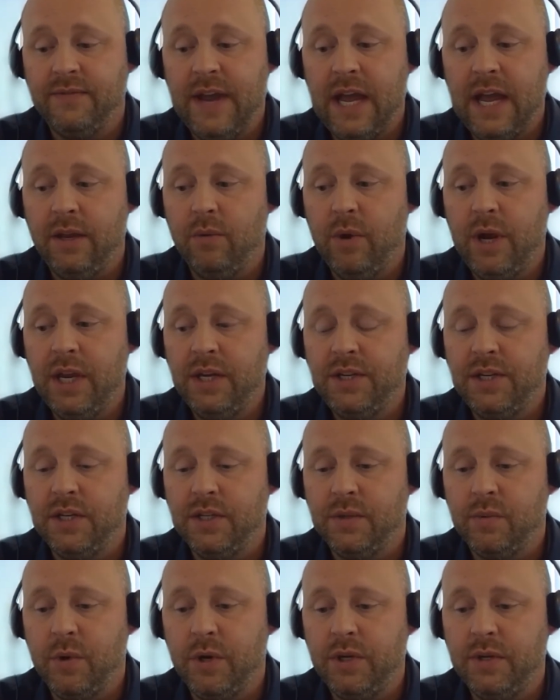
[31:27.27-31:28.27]

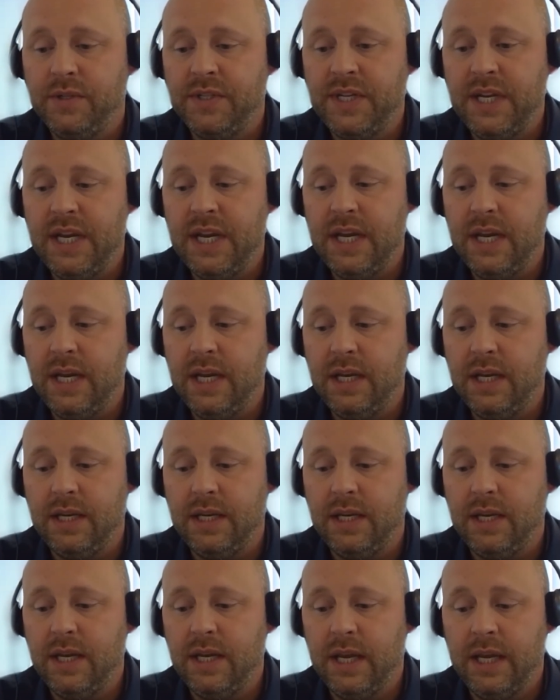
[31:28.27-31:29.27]
valuations where you see
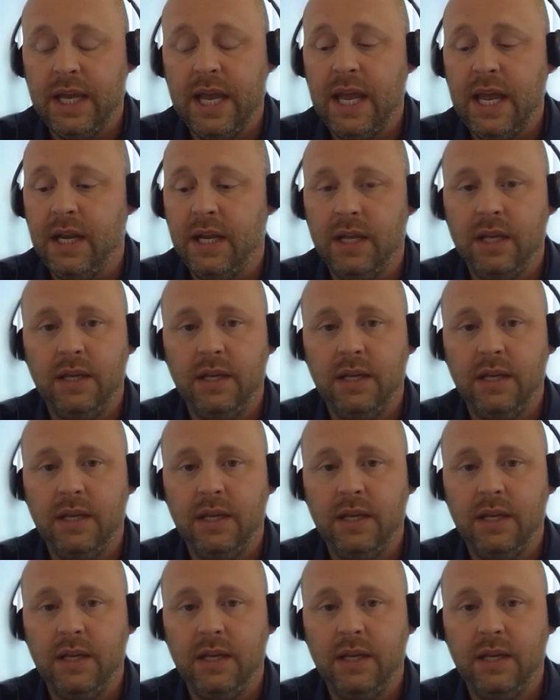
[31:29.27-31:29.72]
again, uh,